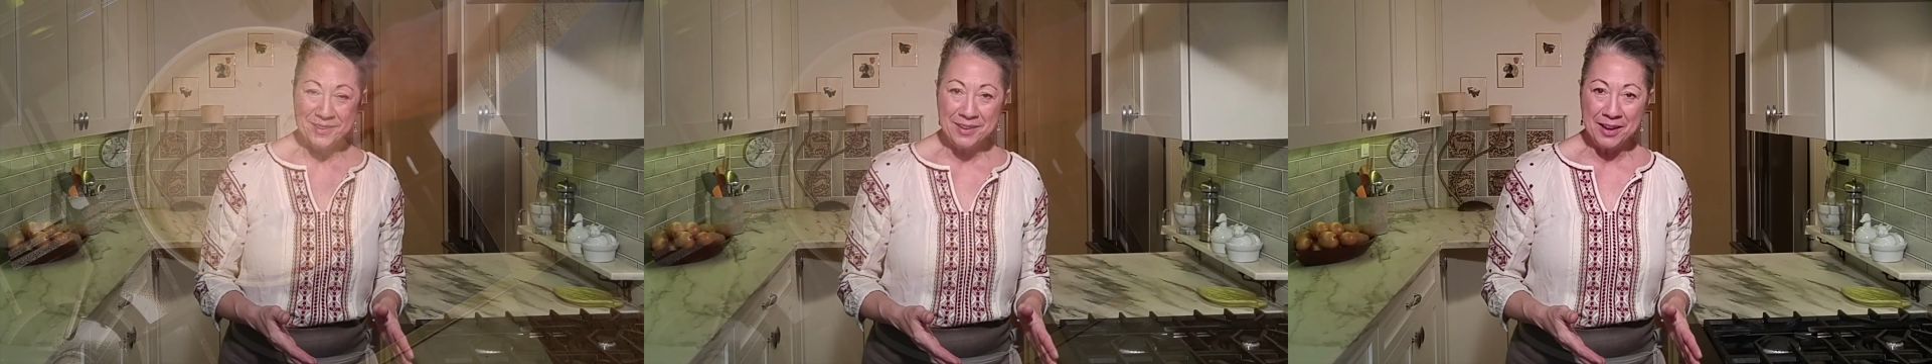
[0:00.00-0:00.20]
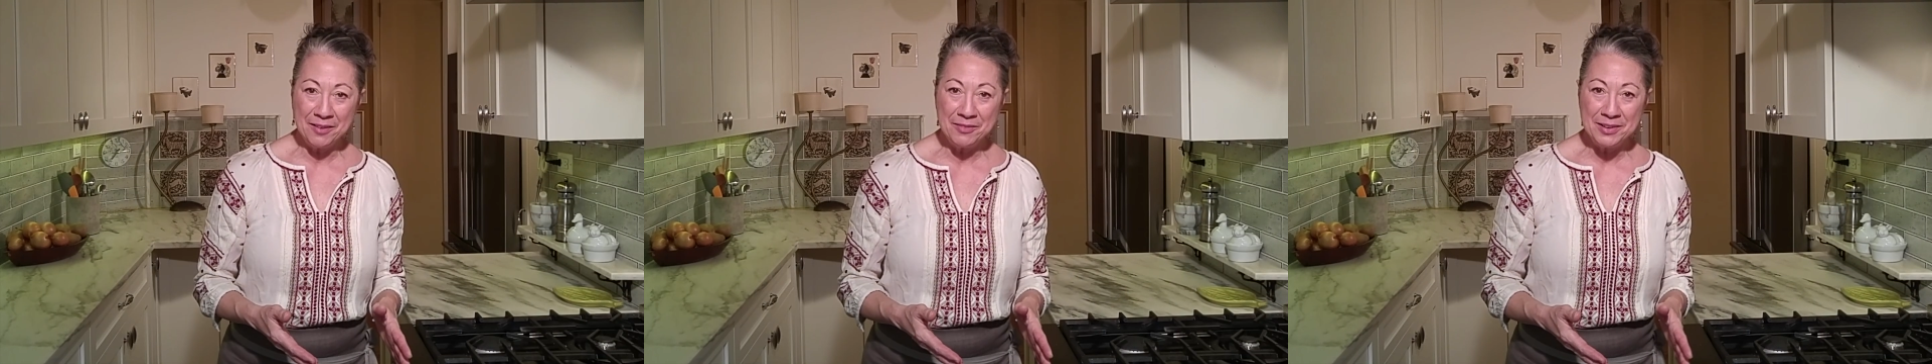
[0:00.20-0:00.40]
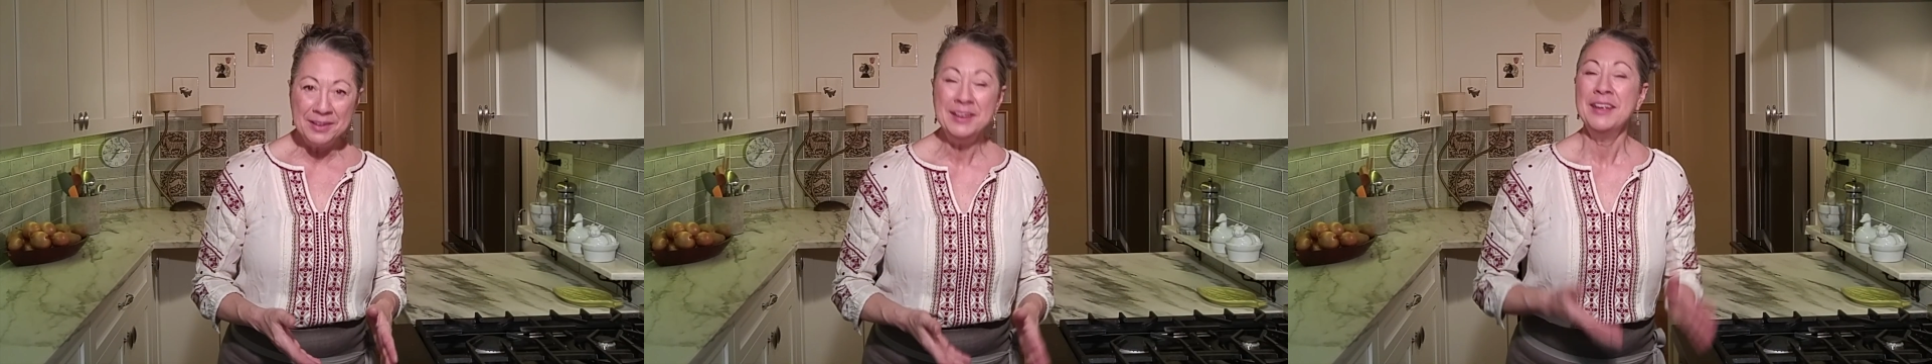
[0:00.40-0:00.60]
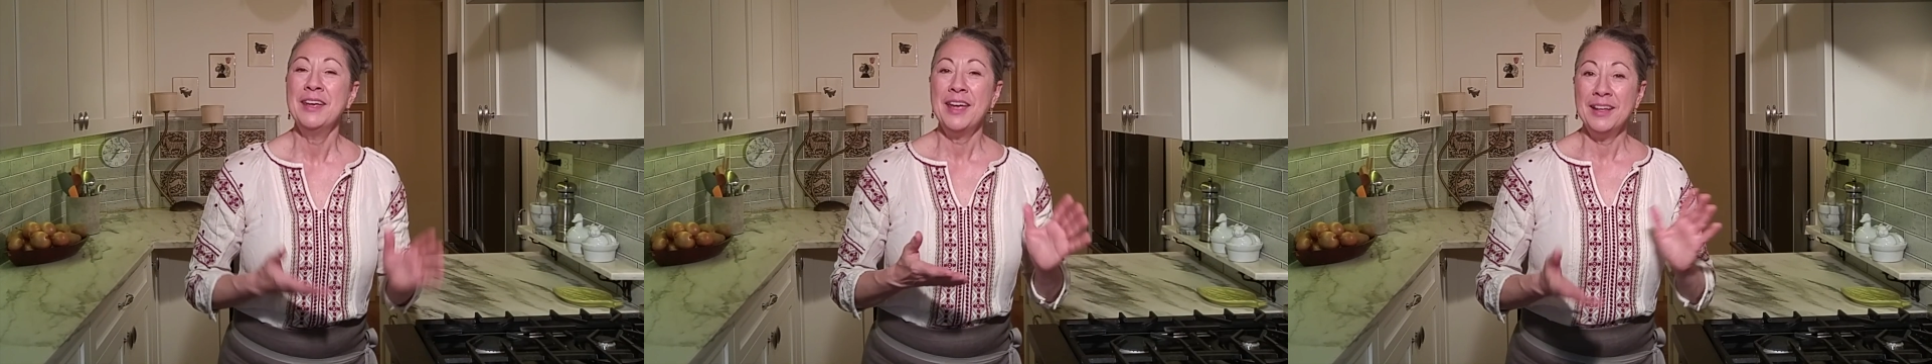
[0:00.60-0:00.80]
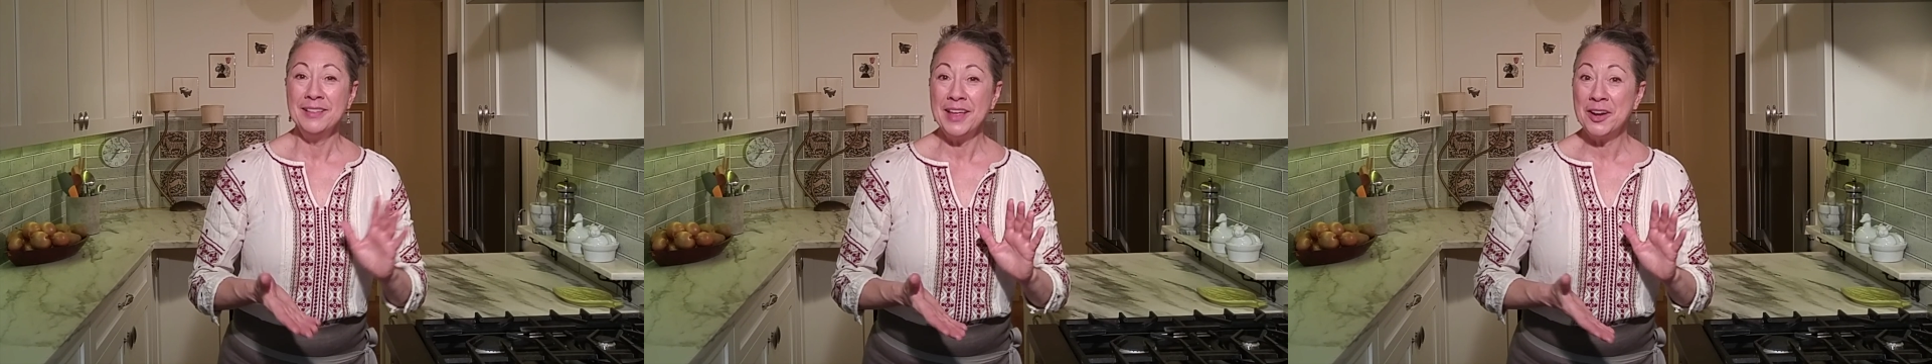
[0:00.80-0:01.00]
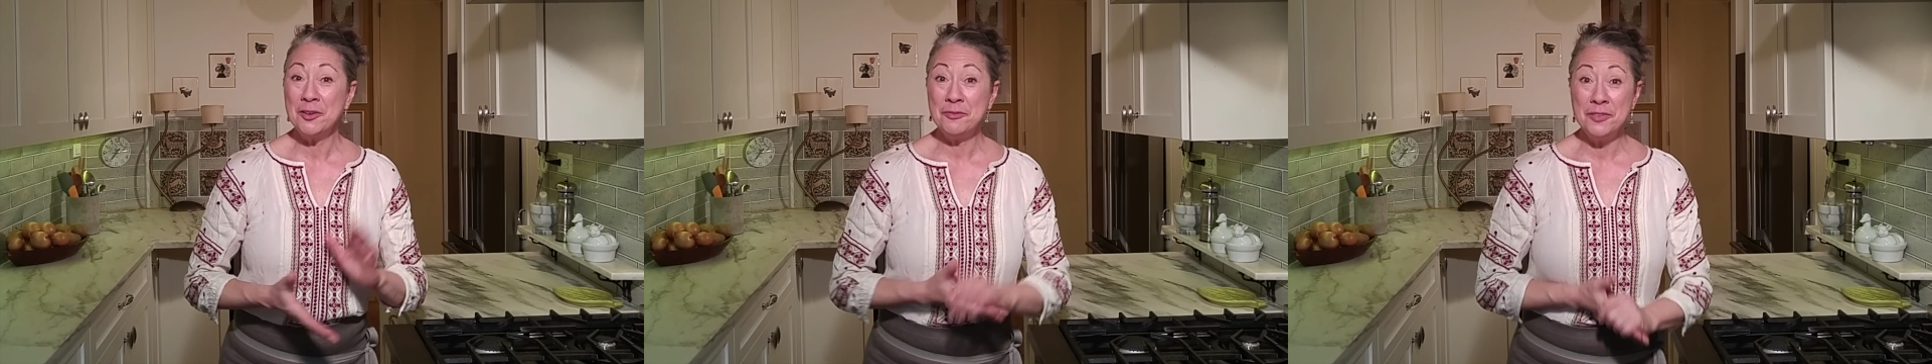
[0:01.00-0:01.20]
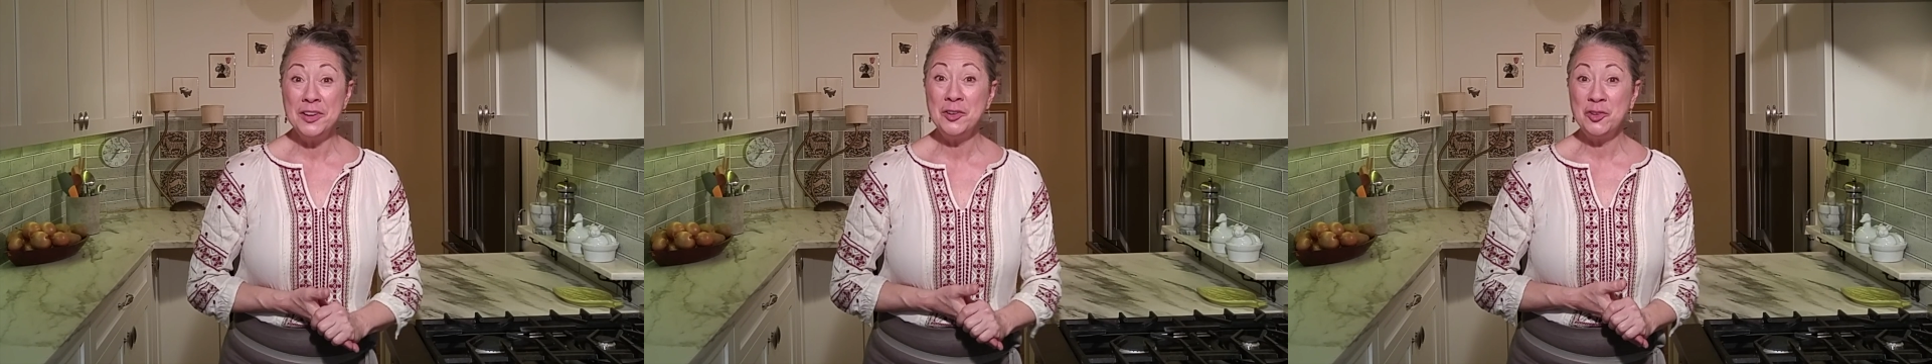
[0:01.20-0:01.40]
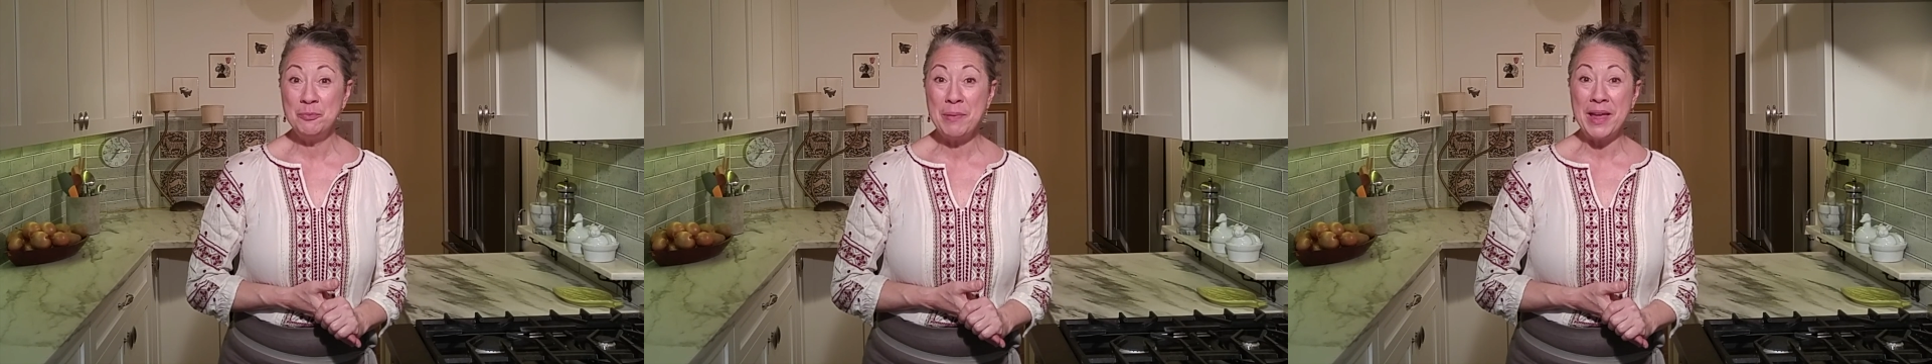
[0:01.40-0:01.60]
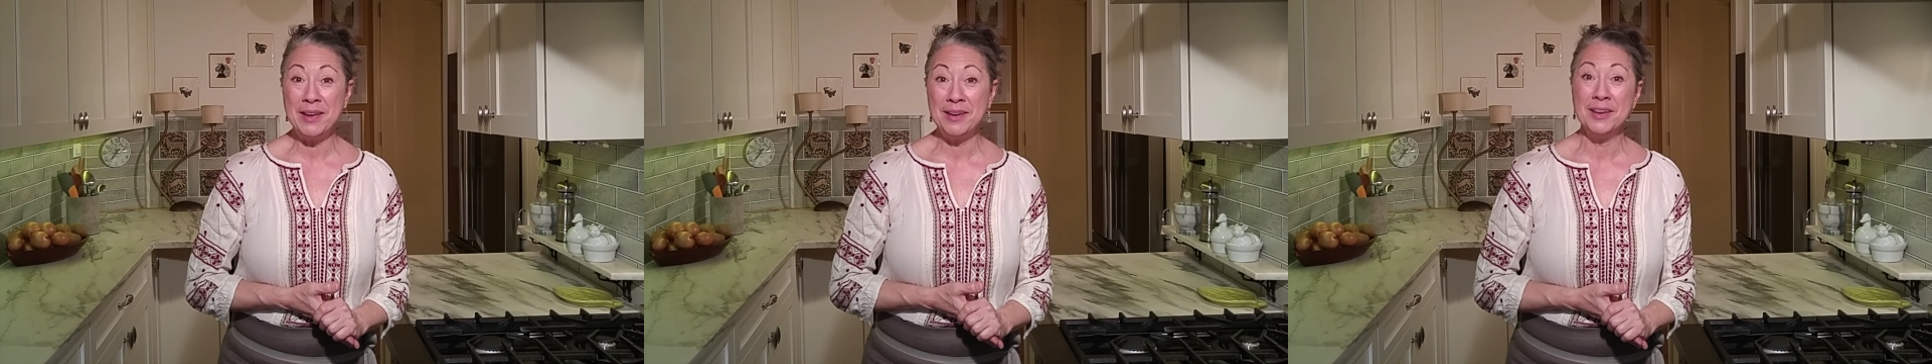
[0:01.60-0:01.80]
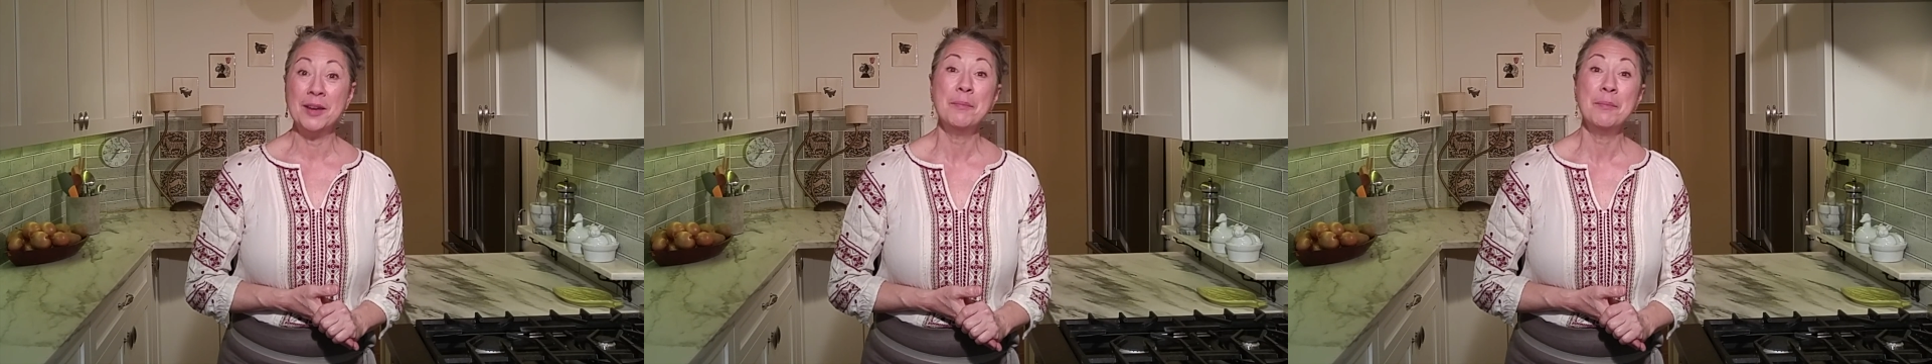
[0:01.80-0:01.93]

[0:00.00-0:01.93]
the oven, and let it finish baking